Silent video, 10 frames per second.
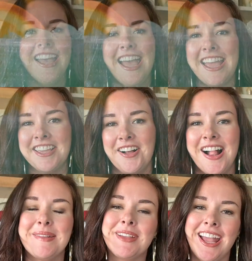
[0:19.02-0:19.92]
Hey y'all,
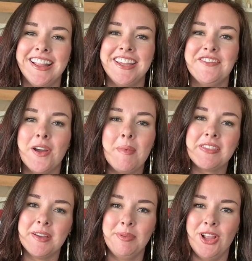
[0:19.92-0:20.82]
I'm Kaylee
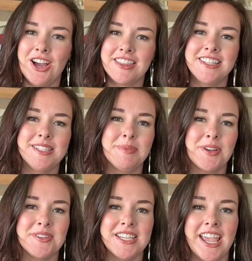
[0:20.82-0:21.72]
from the blog The Simple
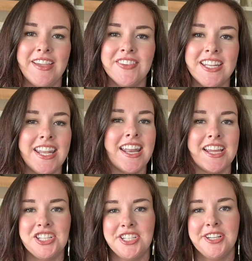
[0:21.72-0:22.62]
Cozy Haven, and
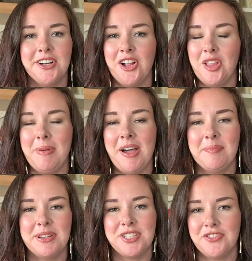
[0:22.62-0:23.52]
I share all
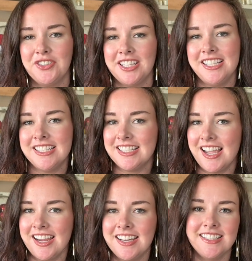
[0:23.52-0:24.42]
about budget-friendly
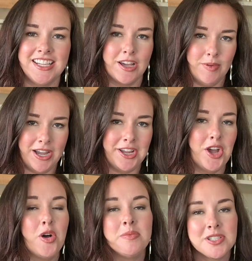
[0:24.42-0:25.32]
design, DIY
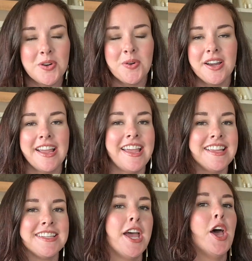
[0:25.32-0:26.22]
home decor,
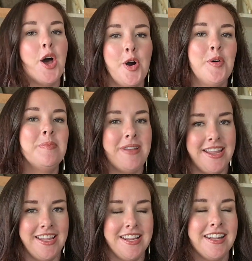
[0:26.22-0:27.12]
and
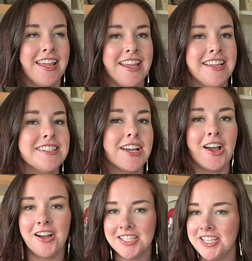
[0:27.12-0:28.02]
homemaking, and
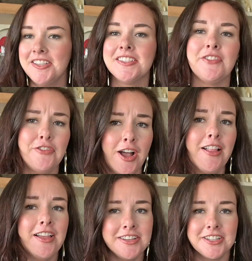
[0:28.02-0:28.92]
cocktails
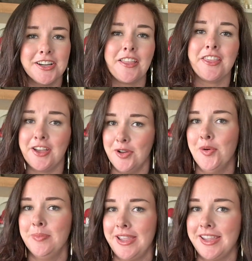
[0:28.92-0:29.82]
fall under the
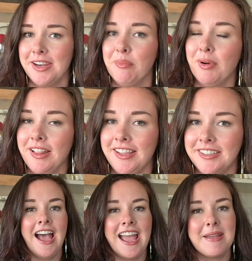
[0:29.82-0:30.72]
homemaking
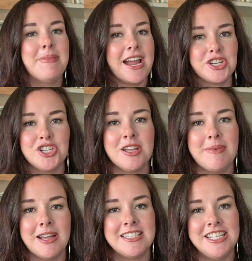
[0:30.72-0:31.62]
umbrella. I am passionate
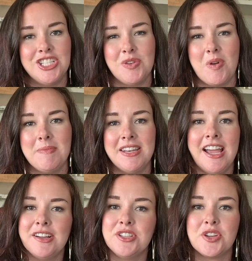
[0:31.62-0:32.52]
about teaching women
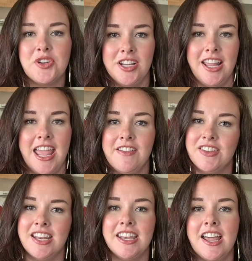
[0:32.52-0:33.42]
how to create a
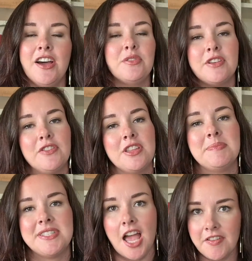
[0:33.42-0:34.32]
haven not only for
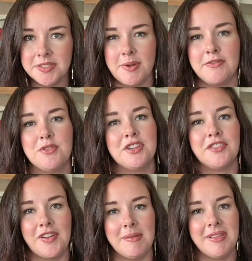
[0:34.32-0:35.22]
themselves but for their
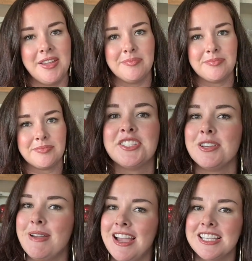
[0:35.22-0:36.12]
family.
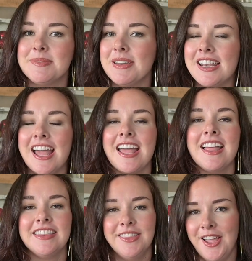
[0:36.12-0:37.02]
So my husband and
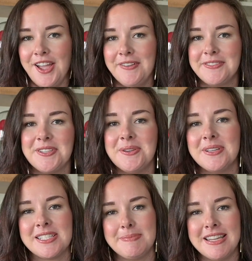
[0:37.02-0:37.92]
I love
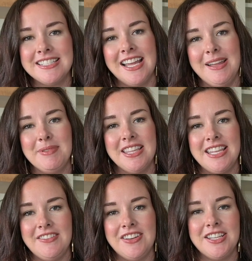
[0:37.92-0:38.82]
to spend time in the
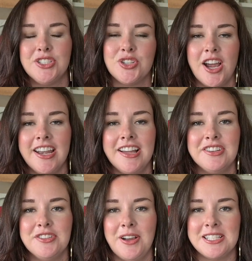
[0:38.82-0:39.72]
evenings trying out
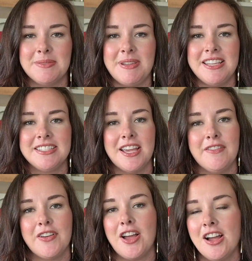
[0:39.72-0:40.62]
new recipes
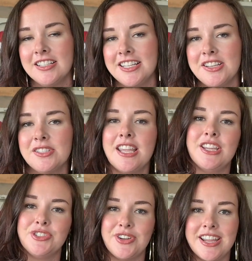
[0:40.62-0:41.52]
of cocktails
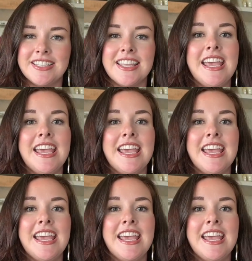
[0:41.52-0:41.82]
and drinks,